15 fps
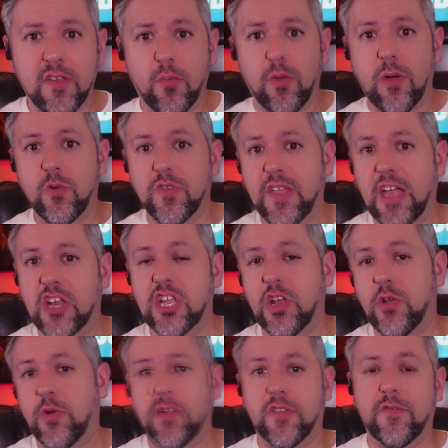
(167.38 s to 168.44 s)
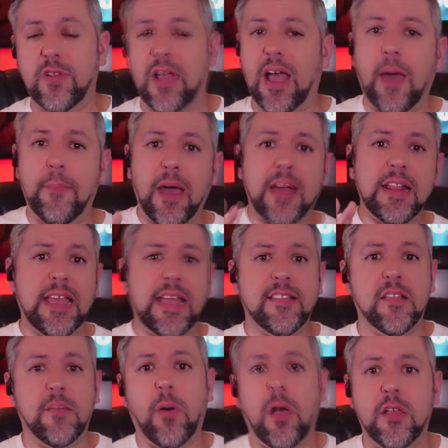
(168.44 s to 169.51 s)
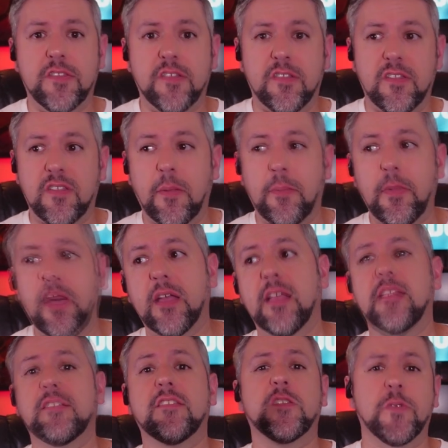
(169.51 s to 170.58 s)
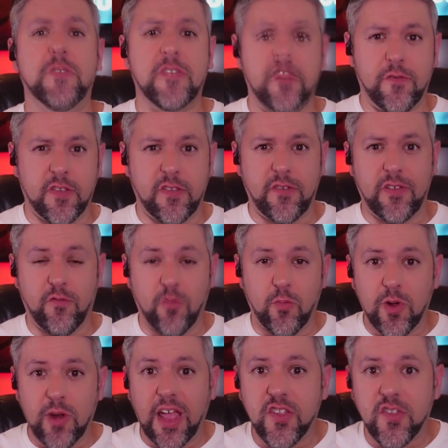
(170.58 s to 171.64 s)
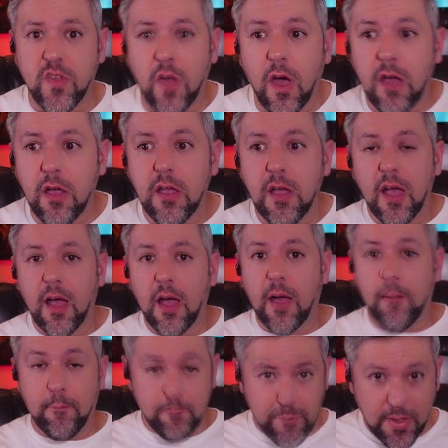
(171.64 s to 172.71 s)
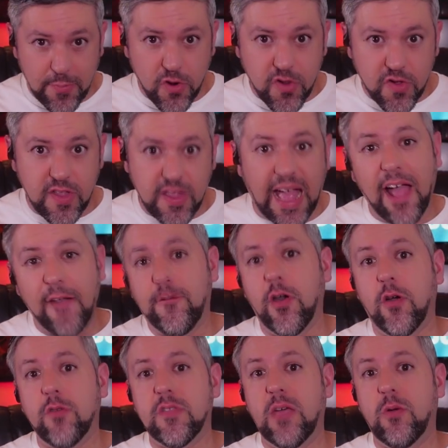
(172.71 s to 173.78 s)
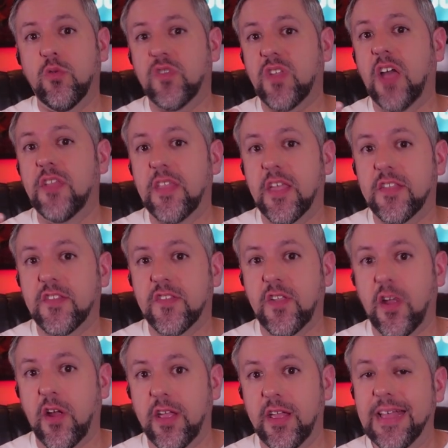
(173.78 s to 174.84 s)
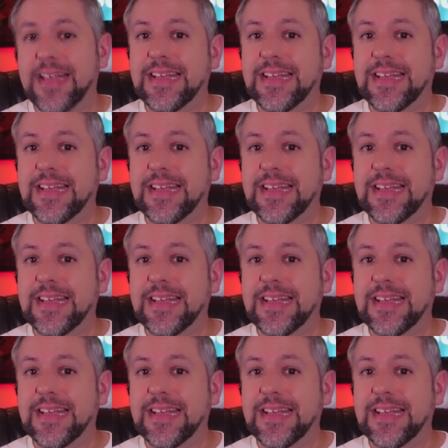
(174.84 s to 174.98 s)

subway was actually aggressive or not. I'm not going to get into the politics of this. I'm not going to get into the specifics of it. From what I saw, me personally, I felt it was unnecessary.